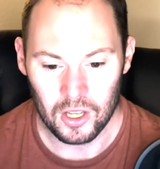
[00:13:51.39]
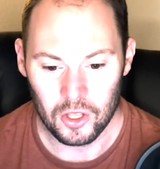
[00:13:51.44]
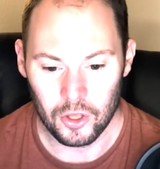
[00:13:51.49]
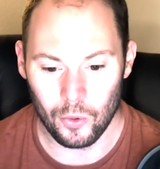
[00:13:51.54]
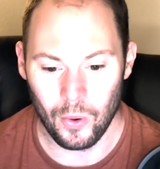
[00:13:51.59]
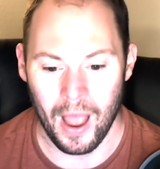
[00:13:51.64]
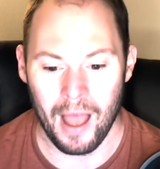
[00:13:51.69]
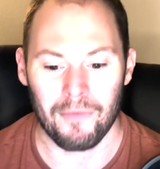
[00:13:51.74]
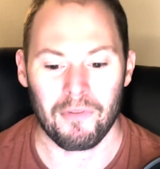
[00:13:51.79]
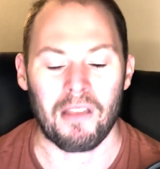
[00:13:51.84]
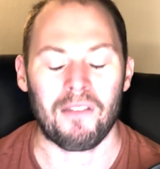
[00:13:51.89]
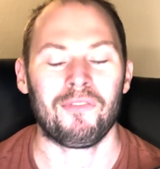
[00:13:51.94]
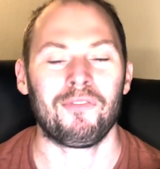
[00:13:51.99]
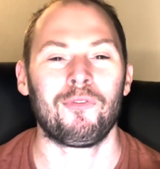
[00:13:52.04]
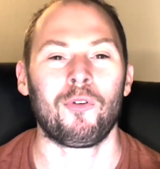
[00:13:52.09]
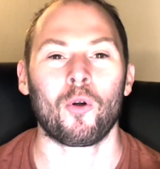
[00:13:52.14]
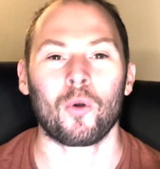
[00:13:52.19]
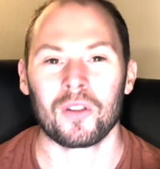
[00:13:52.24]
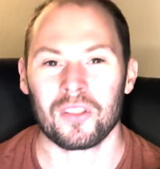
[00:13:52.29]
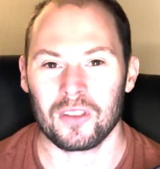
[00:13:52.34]
You have a
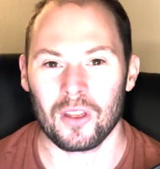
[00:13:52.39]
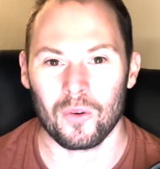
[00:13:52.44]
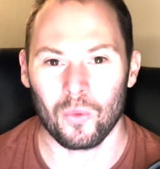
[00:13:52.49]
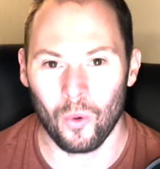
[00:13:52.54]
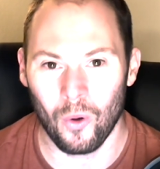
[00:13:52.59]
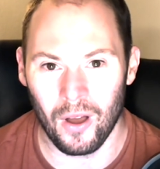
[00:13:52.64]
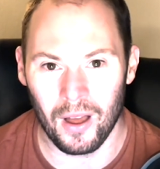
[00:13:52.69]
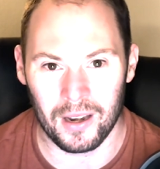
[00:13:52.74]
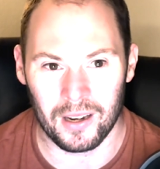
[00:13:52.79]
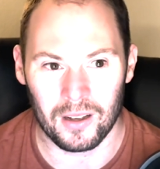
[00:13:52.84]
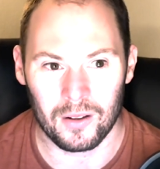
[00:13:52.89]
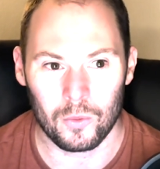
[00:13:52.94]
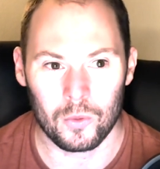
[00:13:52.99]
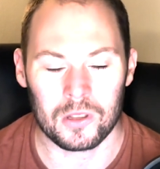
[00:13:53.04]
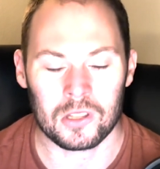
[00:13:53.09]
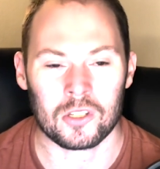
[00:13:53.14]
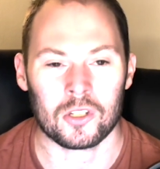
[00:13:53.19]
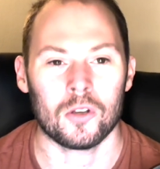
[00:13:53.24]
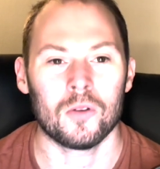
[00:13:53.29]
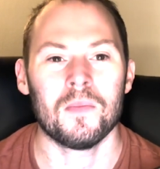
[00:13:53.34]
4th and 1
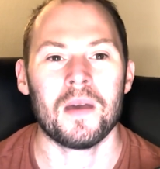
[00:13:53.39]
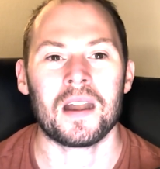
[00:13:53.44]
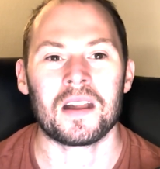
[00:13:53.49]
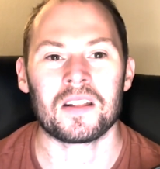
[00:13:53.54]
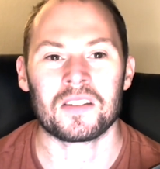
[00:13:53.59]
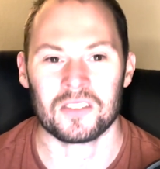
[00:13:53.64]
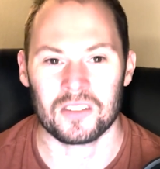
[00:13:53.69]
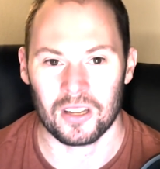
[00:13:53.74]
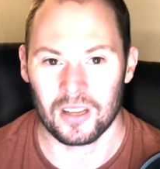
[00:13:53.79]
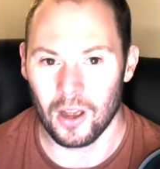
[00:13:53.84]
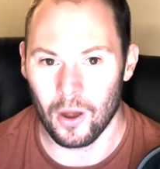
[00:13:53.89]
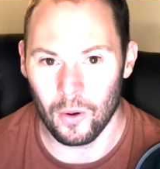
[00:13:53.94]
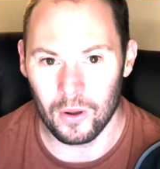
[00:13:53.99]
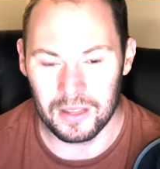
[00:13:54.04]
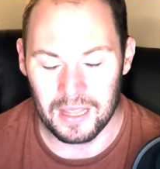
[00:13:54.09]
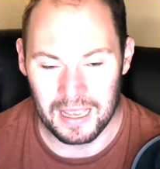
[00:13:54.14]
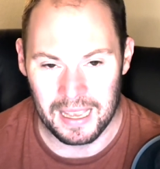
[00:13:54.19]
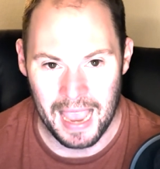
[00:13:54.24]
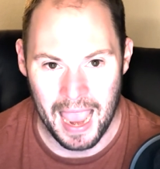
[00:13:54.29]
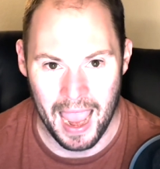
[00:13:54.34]
with 2 minutes to go
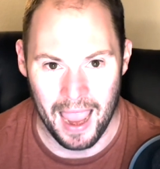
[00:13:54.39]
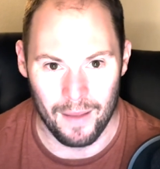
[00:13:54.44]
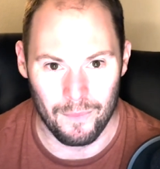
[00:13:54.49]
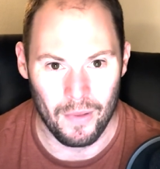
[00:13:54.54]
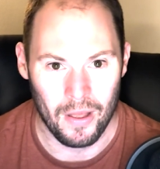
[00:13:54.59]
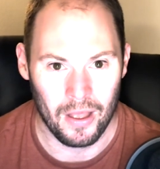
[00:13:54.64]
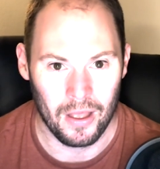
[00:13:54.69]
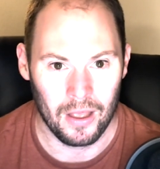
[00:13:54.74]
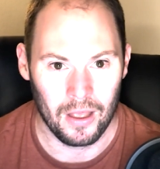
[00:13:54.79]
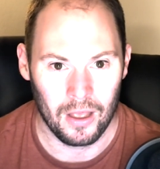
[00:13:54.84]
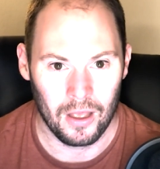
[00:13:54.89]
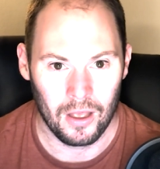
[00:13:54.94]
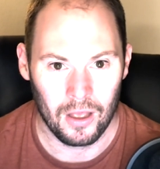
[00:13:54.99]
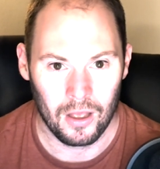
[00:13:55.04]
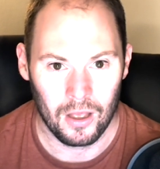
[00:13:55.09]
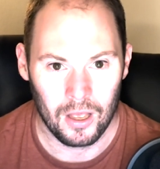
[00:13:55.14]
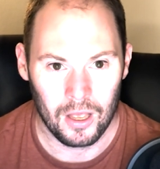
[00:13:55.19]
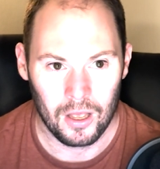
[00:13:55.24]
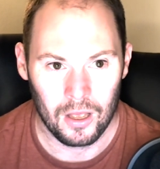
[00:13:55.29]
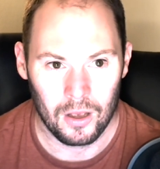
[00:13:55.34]
in the game
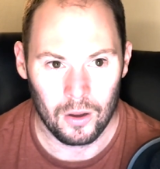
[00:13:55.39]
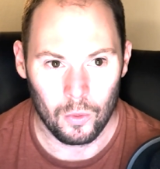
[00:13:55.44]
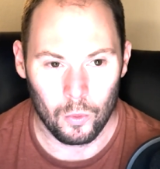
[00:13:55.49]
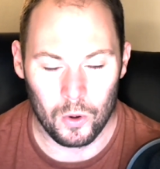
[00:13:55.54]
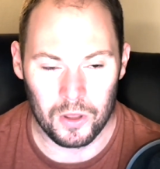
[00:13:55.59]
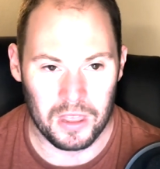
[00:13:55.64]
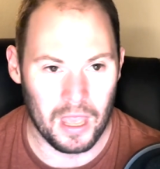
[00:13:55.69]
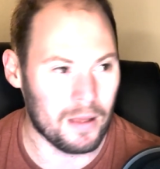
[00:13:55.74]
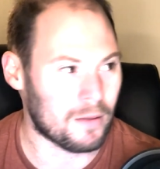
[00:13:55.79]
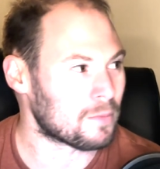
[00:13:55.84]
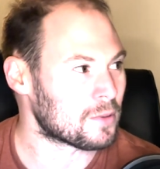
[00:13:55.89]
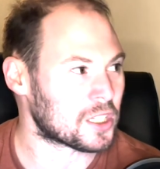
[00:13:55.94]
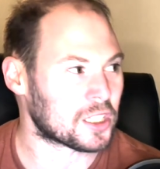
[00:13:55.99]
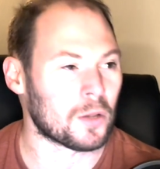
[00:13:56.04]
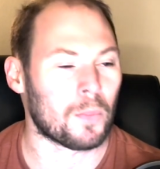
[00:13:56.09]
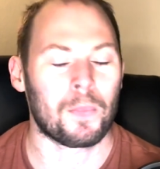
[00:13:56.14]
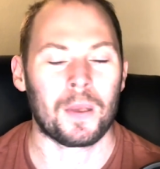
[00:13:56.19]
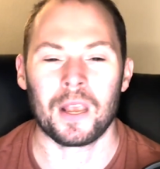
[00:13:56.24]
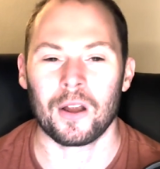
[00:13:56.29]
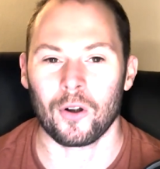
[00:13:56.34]
with a
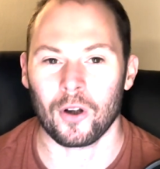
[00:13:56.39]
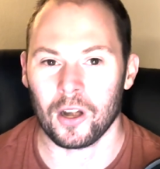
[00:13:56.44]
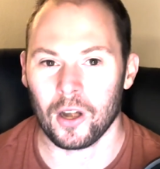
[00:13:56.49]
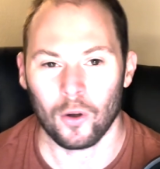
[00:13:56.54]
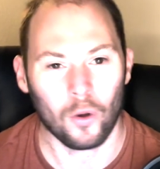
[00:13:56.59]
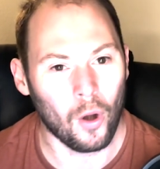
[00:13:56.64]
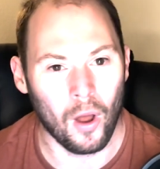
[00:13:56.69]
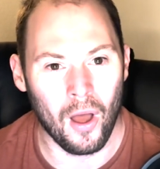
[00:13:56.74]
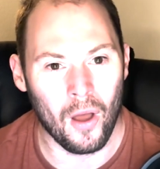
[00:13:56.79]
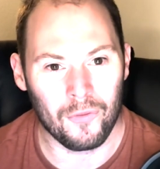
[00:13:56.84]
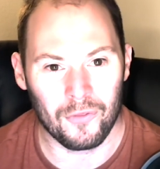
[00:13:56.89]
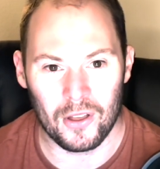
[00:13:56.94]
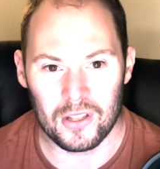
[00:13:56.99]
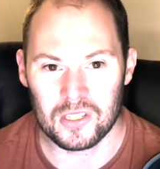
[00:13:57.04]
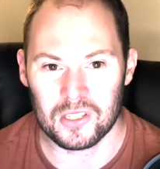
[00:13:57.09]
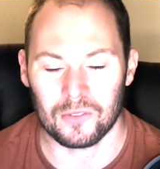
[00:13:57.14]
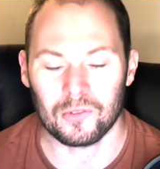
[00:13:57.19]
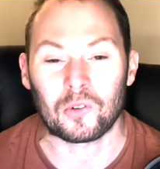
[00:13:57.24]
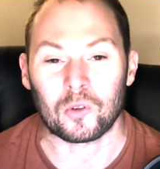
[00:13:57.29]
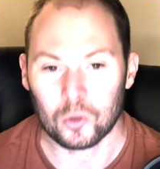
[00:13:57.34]
superior
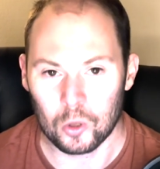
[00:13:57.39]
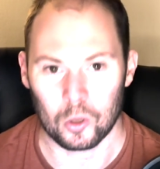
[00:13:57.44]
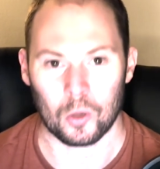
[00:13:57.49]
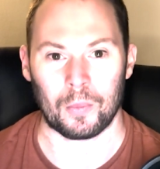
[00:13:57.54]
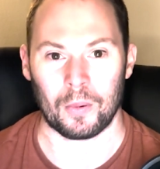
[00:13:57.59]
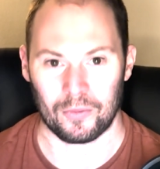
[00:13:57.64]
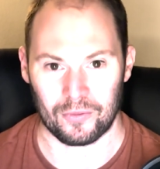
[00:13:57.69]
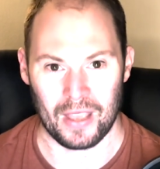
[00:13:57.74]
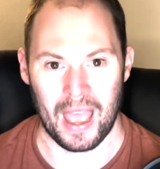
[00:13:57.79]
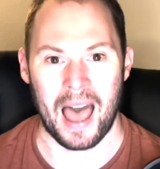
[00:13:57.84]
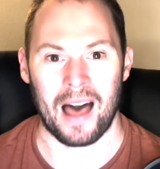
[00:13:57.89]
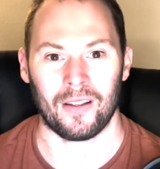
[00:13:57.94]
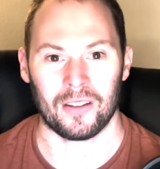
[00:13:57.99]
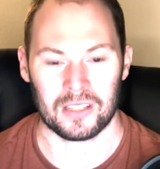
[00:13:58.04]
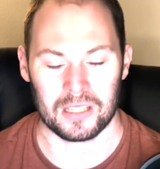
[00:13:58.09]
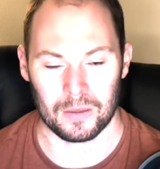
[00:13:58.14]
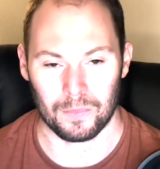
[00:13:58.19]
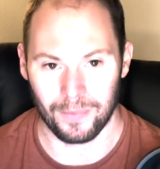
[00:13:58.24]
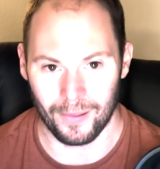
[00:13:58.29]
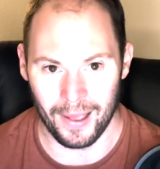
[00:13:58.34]
offensive group of
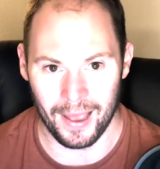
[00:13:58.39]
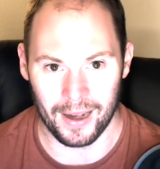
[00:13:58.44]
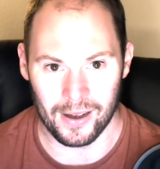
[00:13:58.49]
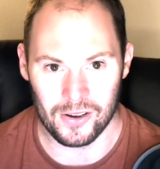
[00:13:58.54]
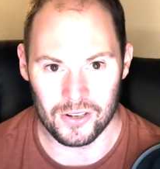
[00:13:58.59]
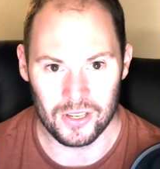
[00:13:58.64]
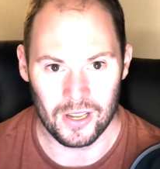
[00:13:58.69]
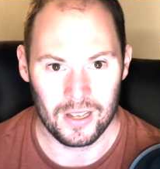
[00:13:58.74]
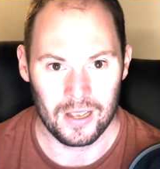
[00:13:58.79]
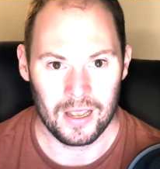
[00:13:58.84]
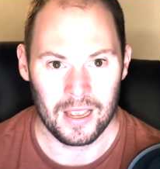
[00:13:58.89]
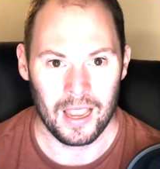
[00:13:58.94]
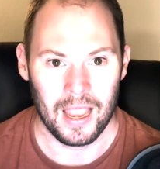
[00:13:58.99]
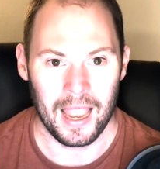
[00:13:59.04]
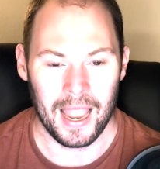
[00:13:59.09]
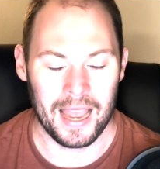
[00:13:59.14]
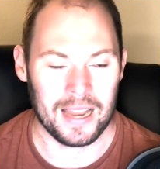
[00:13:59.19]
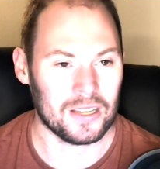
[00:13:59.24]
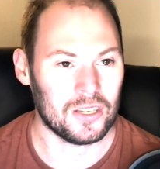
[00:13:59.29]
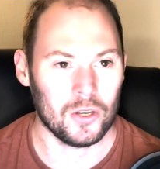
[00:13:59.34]
talented players,
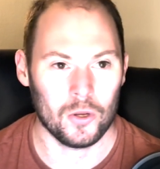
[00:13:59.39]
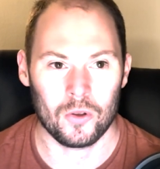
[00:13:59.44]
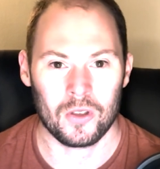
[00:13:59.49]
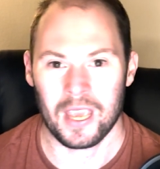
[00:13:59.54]
and you